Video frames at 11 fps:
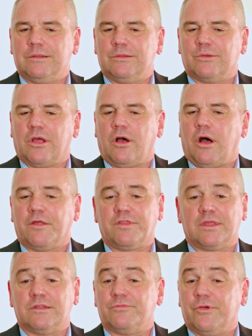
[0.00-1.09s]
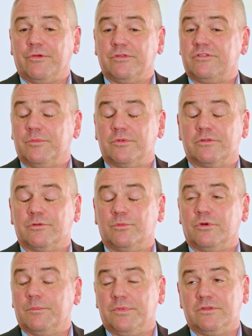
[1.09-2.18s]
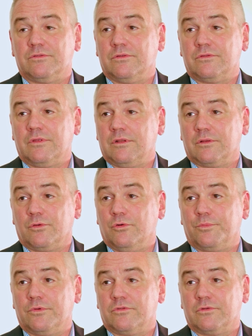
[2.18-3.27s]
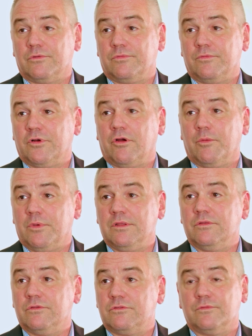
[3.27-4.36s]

Look, I think it's very similar to what a business and a corporate sort of environment is.